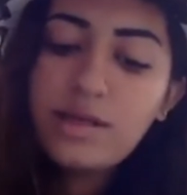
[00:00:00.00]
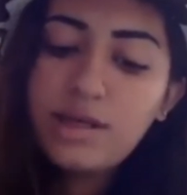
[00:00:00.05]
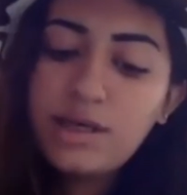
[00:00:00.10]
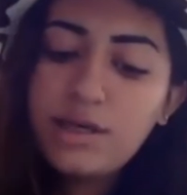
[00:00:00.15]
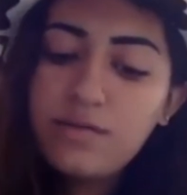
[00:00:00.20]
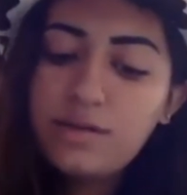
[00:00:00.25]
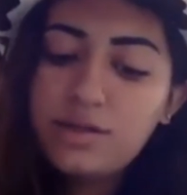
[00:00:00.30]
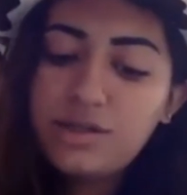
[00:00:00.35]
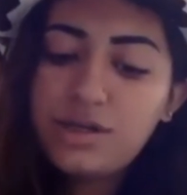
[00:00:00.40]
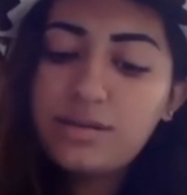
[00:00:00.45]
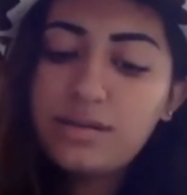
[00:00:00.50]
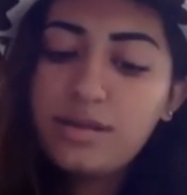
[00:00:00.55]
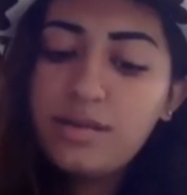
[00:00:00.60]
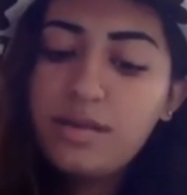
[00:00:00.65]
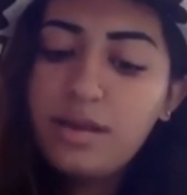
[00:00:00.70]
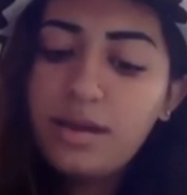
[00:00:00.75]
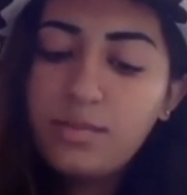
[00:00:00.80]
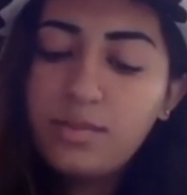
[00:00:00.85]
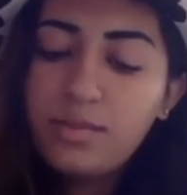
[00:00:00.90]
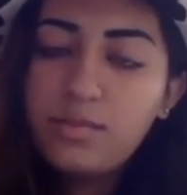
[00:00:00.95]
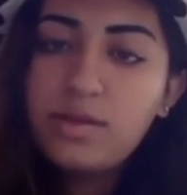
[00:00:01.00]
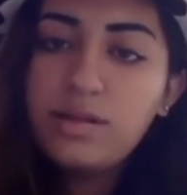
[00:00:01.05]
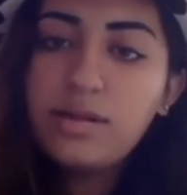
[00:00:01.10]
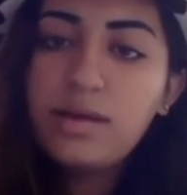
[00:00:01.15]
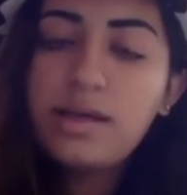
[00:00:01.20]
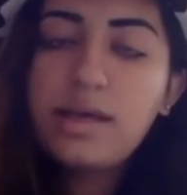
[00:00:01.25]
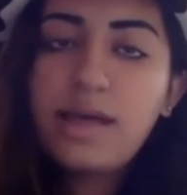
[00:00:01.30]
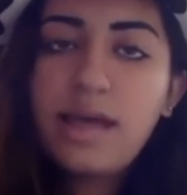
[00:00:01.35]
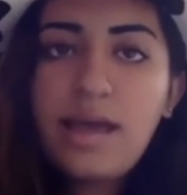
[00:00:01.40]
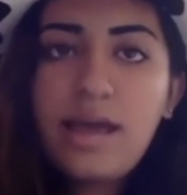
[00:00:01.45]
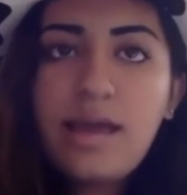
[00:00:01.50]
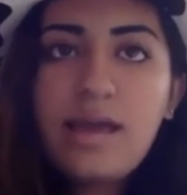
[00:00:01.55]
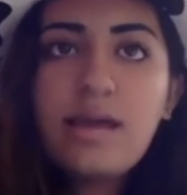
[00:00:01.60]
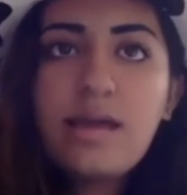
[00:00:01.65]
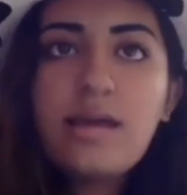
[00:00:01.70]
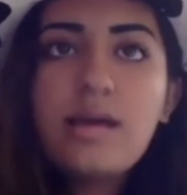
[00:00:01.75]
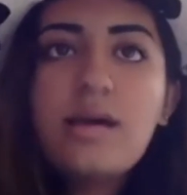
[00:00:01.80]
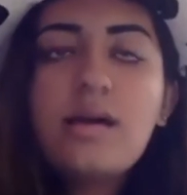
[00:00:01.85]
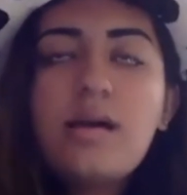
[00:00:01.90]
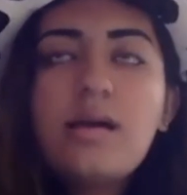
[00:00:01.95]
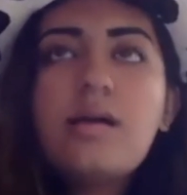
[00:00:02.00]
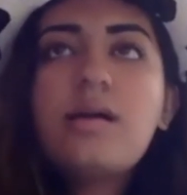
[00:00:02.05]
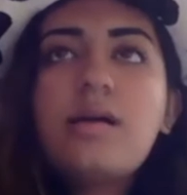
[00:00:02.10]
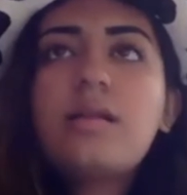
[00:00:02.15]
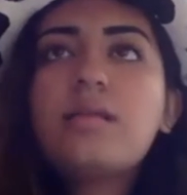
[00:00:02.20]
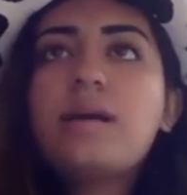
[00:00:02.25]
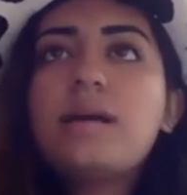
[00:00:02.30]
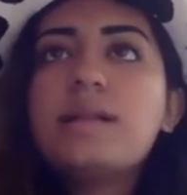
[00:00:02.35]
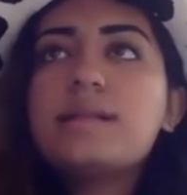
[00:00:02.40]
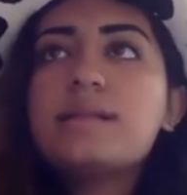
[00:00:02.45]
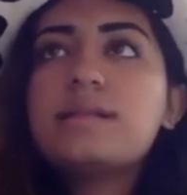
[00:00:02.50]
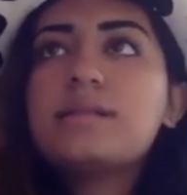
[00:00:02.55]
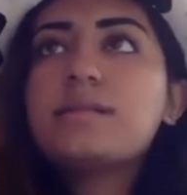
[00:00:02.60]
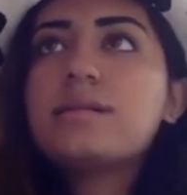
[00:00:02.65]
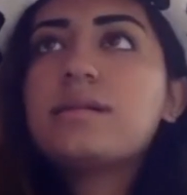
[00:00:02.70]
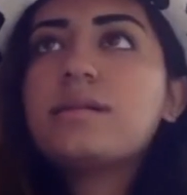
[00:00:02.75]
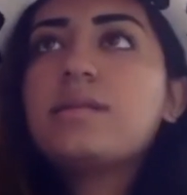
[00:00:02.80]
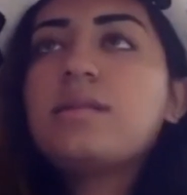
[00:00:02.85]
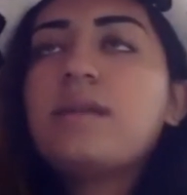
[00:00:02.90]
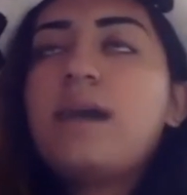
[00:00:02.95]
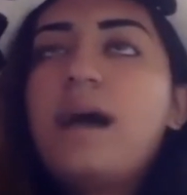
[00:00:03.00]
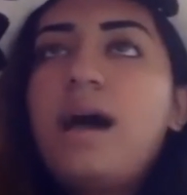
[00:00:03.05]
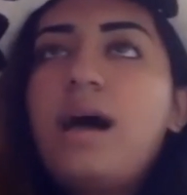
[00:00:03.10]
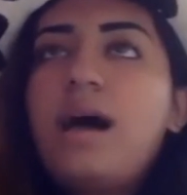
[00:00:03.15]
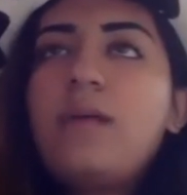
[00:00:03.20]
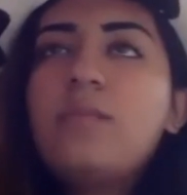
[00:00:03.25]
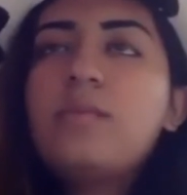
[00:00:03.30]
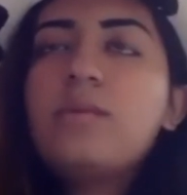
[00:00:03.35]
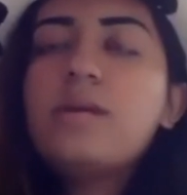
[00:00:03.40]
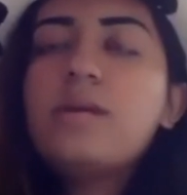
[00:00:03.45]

You can reach out to them and be like, hey, let's collab